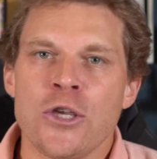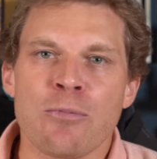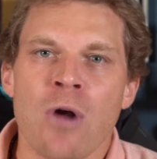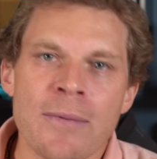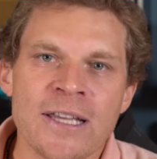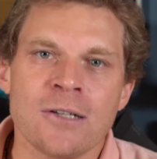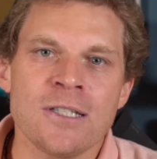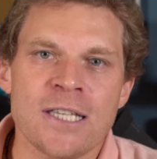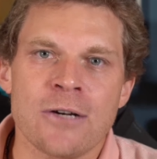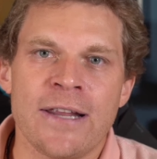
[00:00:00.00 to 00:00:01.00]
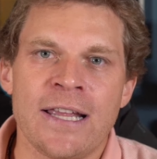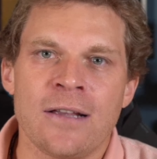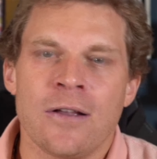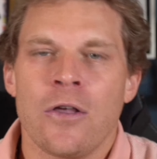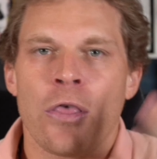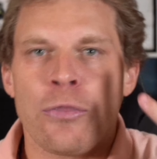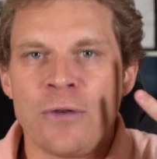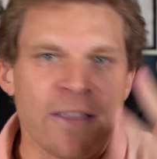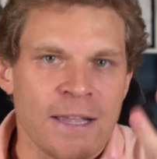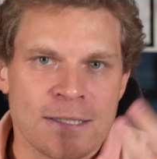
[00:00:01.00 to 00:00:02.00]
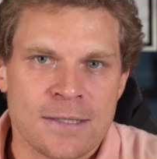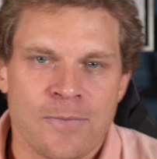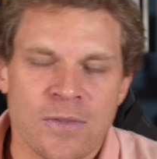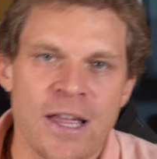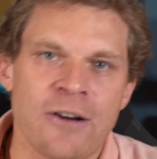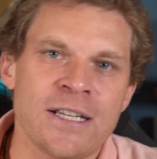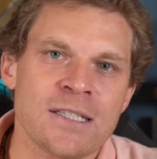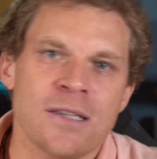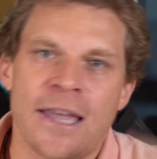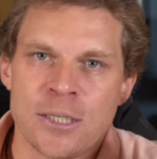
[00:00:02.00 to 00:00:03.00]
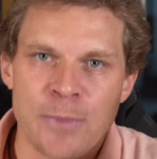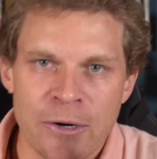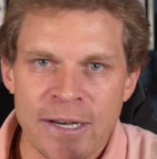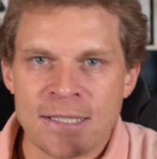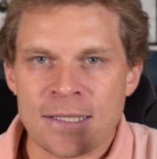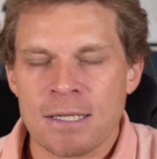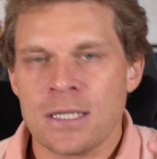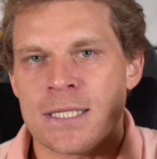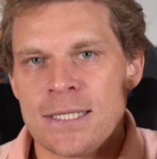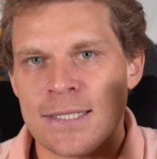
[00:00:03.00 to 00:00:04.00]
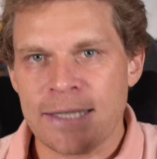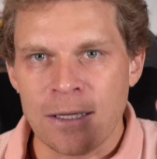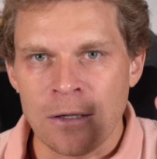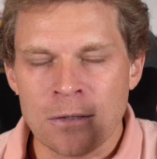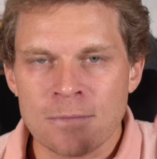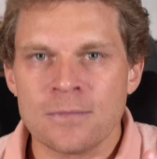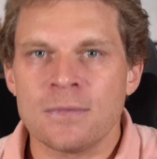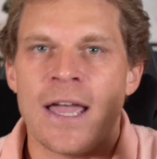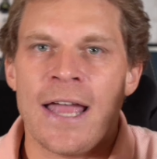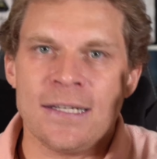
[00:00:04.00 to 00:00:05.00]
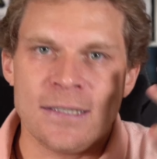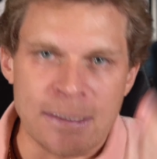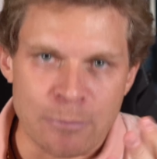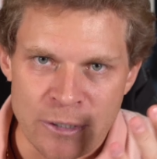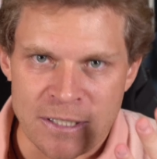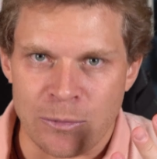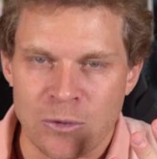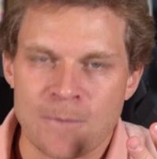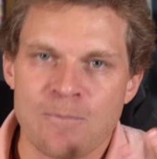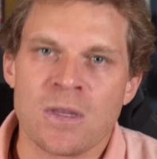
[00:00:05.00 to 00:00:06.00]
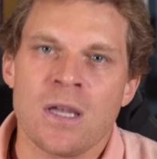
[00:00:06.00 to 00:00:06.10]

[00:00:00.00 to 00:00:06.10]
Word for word: you're probably considering three things there is experience skill and team principles